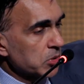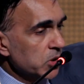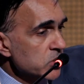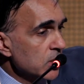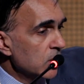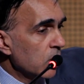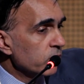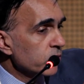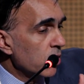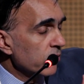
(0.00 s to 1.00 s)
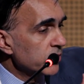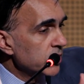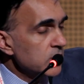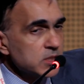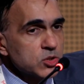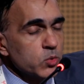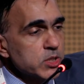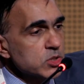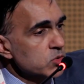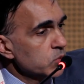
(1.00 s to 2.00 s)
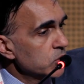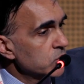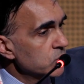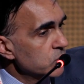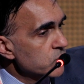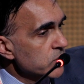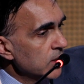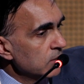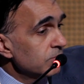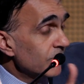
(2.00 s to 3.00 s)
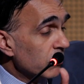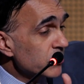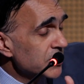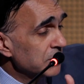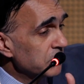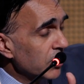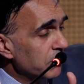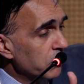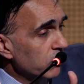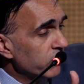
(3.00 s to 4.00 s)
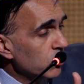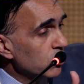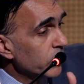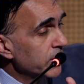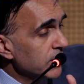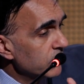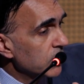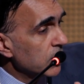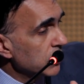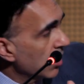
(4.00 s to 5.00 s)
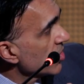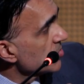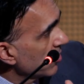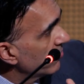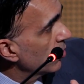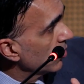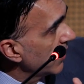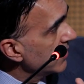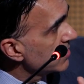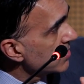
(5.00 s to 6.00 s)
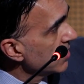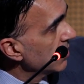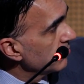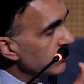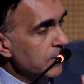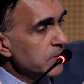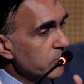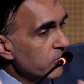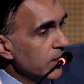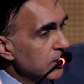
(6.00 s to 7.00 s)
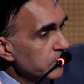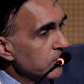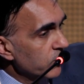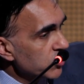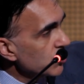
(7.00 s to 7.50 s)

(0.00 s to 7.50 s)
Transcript: Because often in these situations where you can use obviously monofocal or even enhanced monofocal lenses maybe provide a little bit of